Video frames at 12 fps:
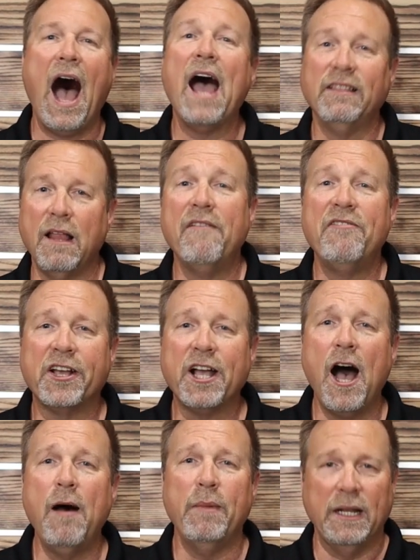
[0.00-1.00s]
I love the
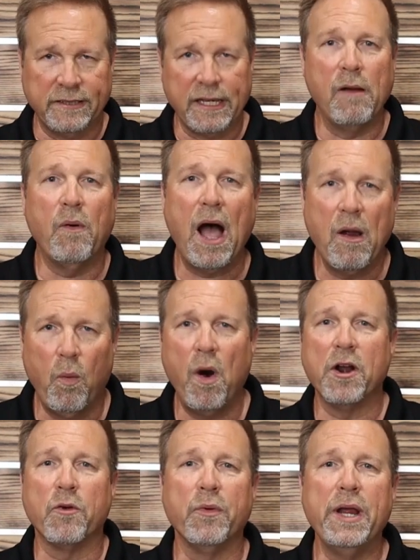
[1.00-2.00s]
comments. I
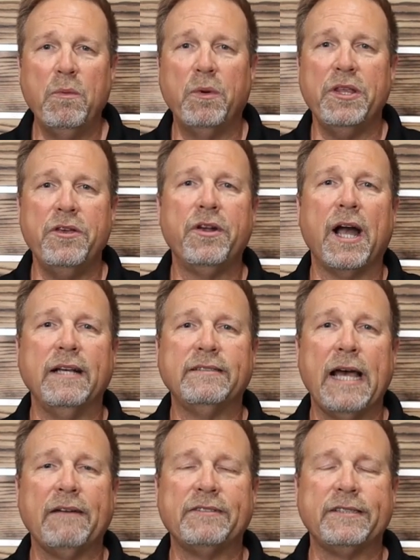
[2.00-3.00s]
want to read what you guys
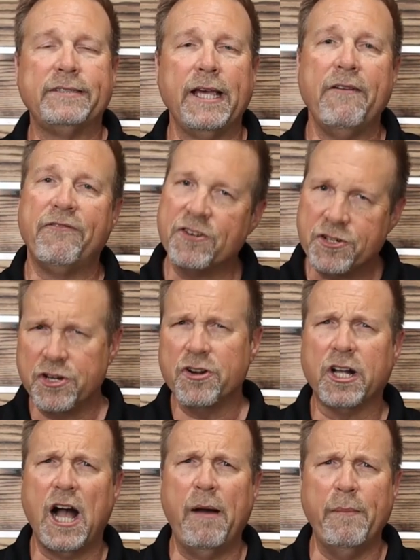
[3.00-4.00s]
have to say. For
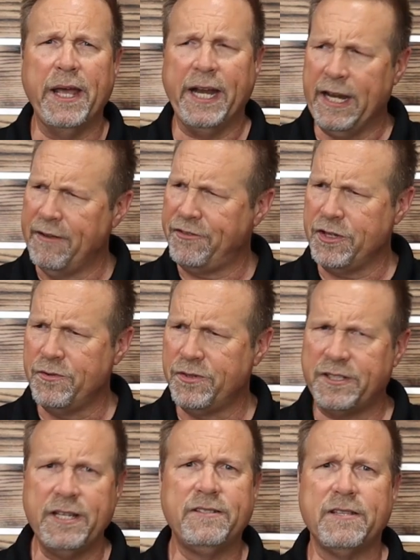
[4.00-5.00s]
sure, comment, and if you
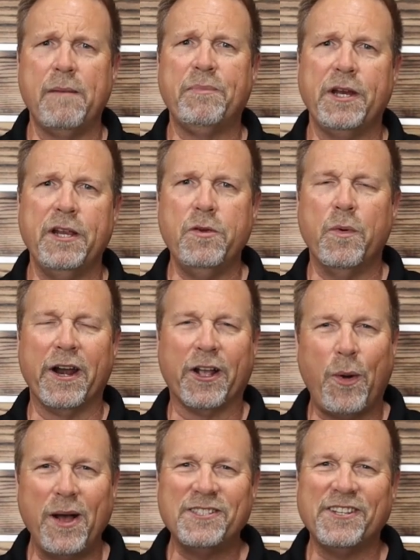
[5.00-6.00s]
see something and you want to
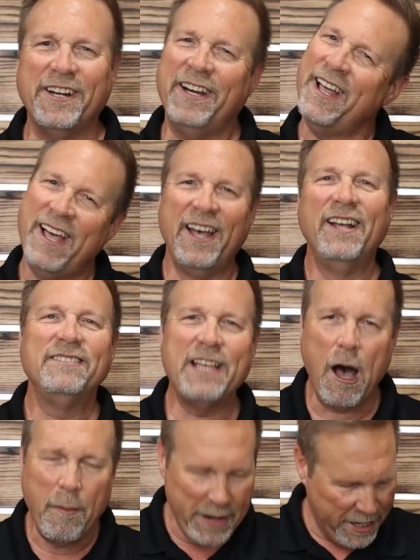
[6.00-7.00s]
question it,
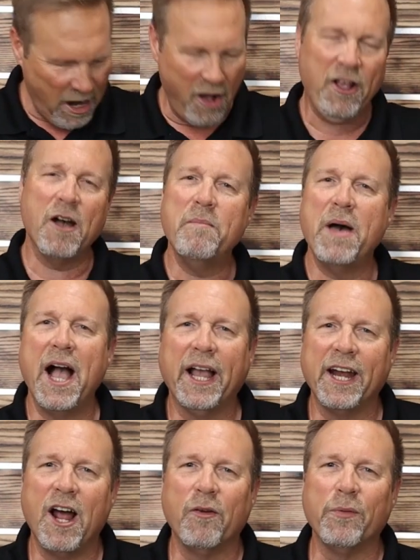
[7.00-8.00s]
tell me and I'll come
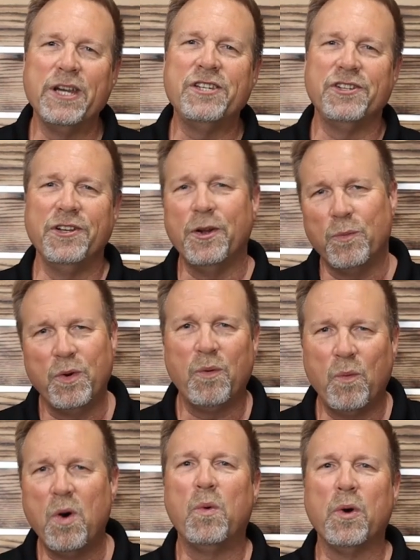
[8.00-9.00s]
back and I'll reshoot it.
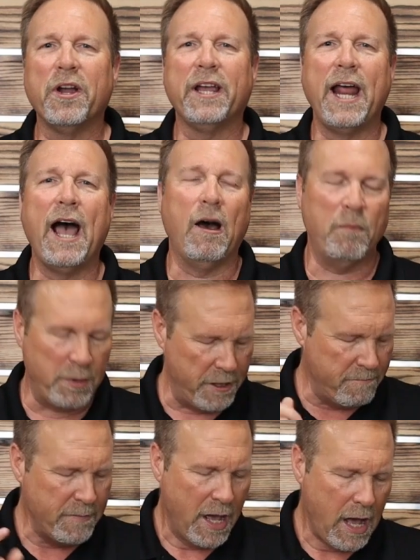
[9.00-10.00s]
We'll work it out,
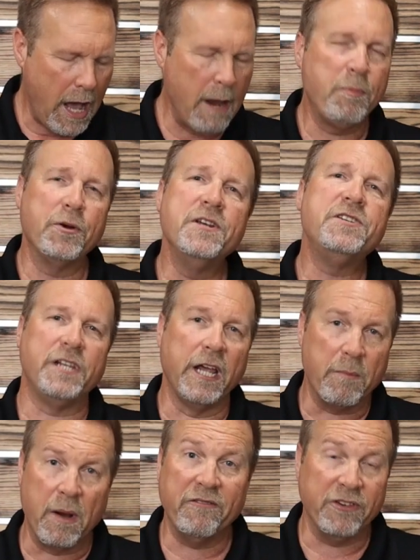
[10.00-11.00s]
but I
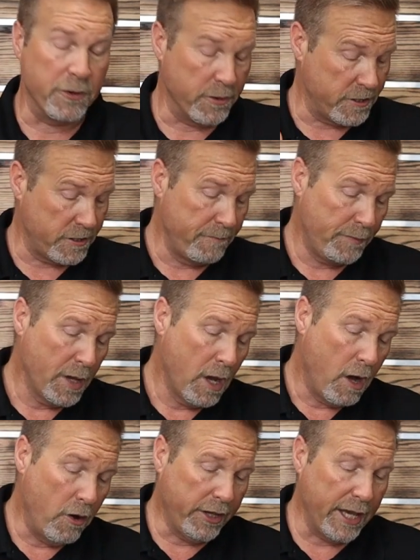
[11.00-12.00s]
appreciate my viewers.
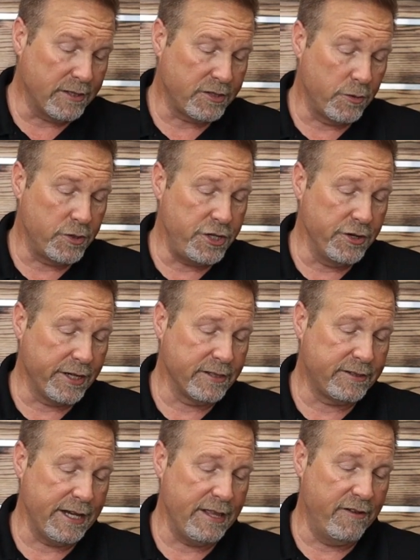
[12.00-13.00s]
Okay, so as you can
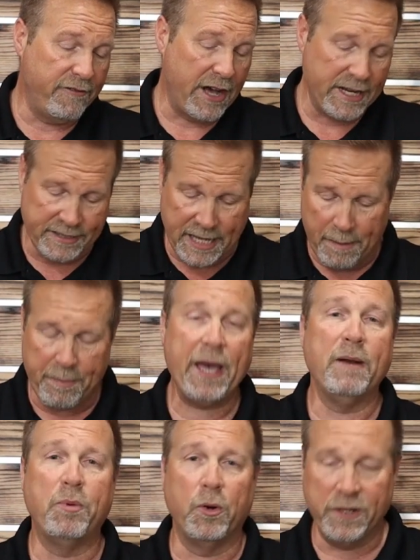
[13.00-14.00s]
see in the vise, that
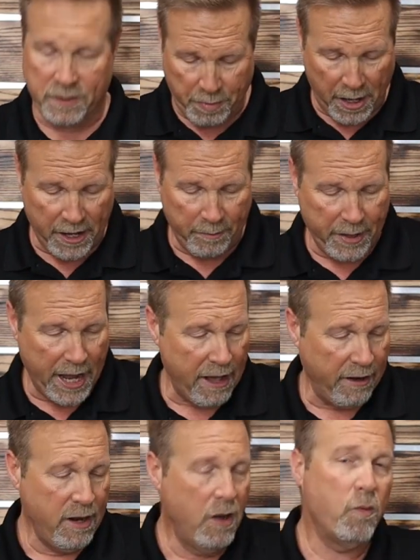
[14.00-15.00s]
bad boy is bottomed
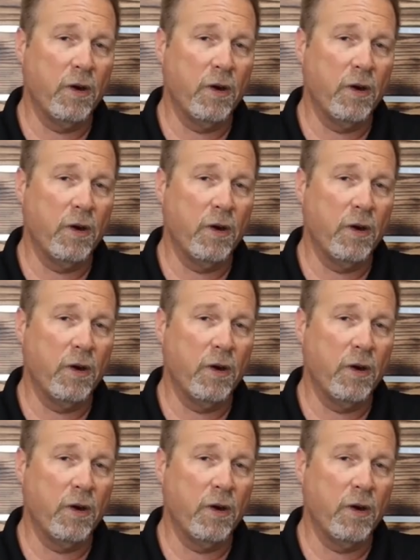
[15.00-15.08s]
out.